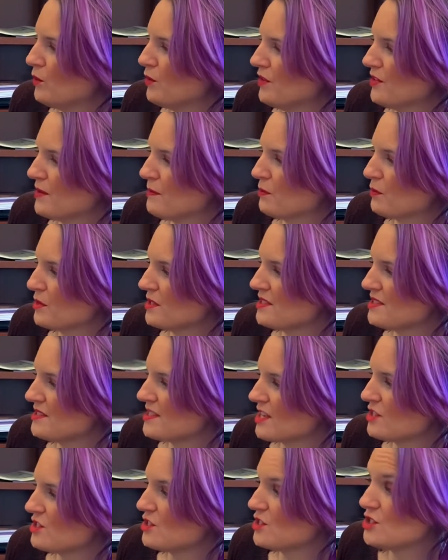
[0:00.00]
will the
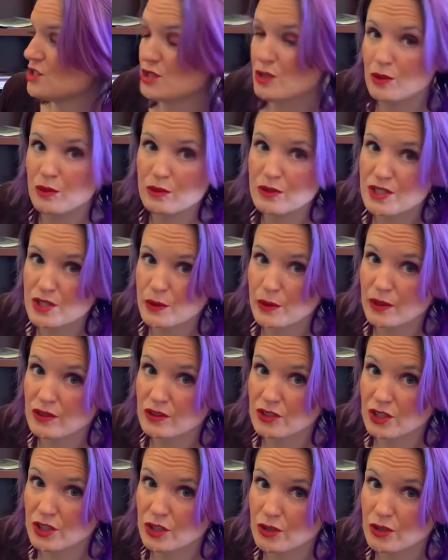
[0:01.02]
princess do to her little